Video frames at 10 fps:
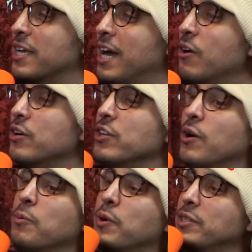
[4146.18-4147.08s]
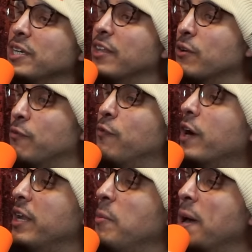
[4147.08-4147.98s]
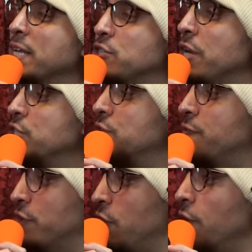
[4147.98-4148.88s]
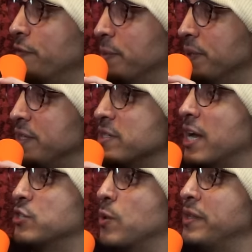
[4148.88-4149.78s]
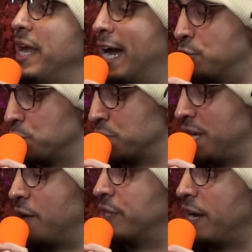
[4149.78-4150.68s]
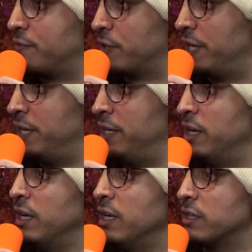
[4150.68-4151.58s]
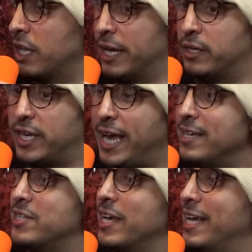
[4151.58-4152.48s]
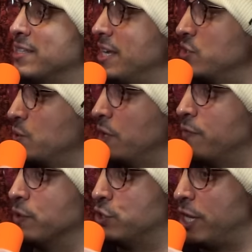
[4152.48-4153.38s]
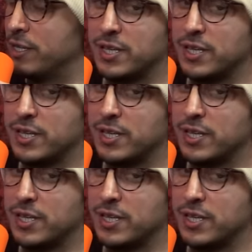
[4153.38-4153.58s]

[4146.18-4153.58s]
was like Gal Gadot put together a fucking imagination for COVID, but these guys read the actual South African yeah. like the, the case against case. Israel mm -hmm. for mm-hmm.